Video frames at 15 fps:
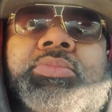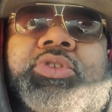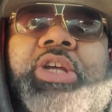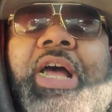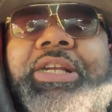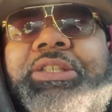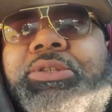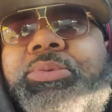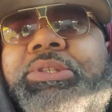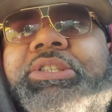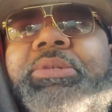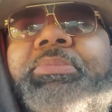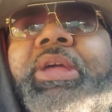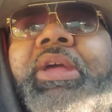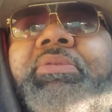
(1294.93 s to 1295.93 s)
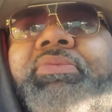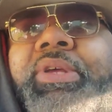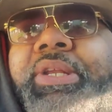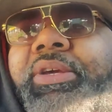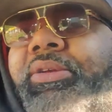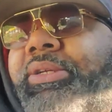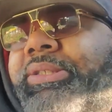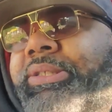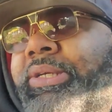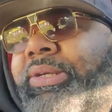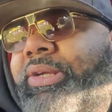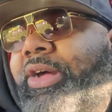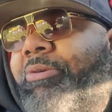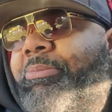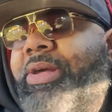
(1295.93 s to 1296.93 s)
So I just wanted to make a video to
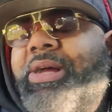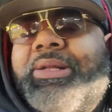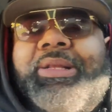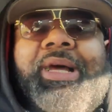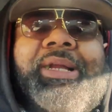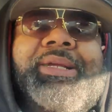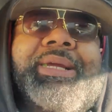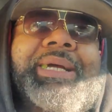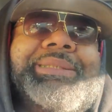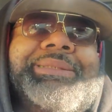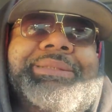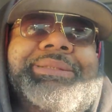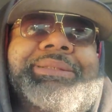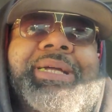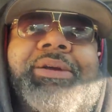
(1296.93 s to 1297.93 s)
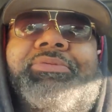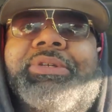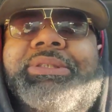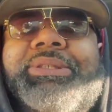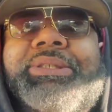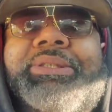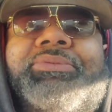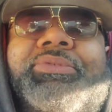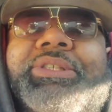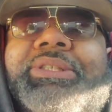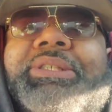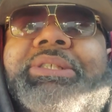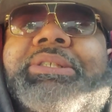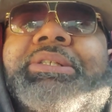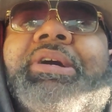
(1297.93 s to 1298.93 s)
tell y'all, man, a lot of y'all just not
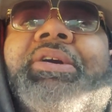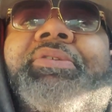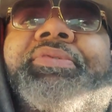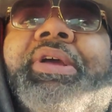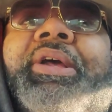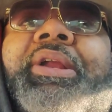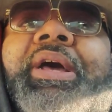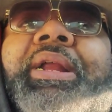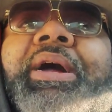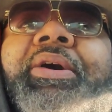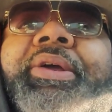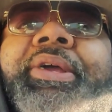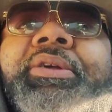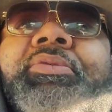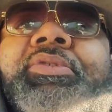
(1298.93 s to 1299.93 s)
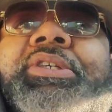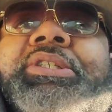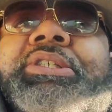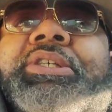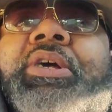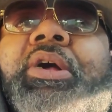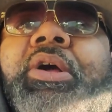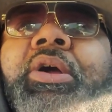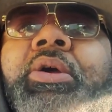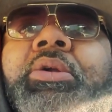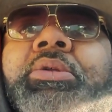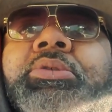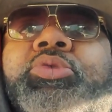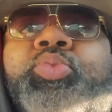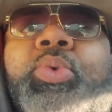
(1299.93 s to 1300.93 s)
risking enough. Y'all not out here really
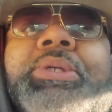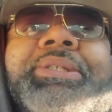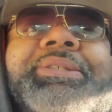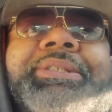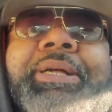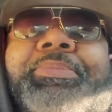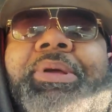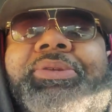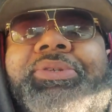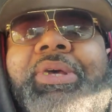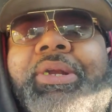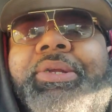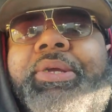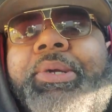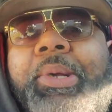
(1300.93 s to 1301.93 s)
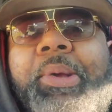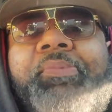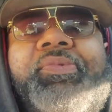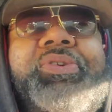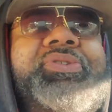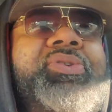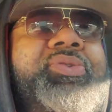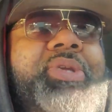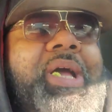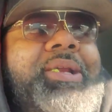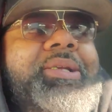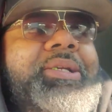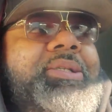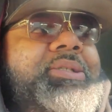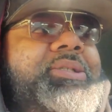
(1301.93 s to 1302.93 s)
wanting to step outside of your comfort zone. Y'all
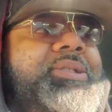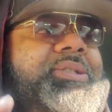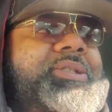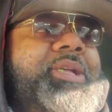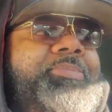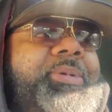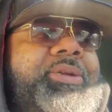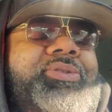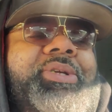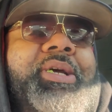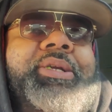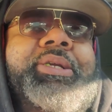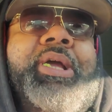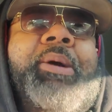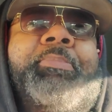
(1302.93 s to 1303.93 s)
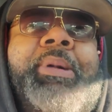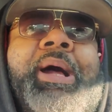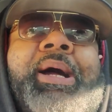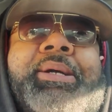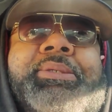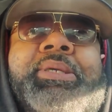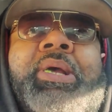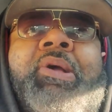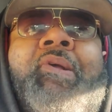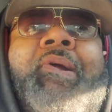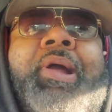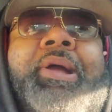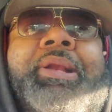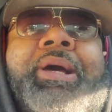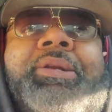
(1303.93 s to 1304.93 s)
need to just step outside of your box.
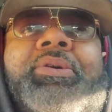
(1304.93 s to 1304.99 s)
And I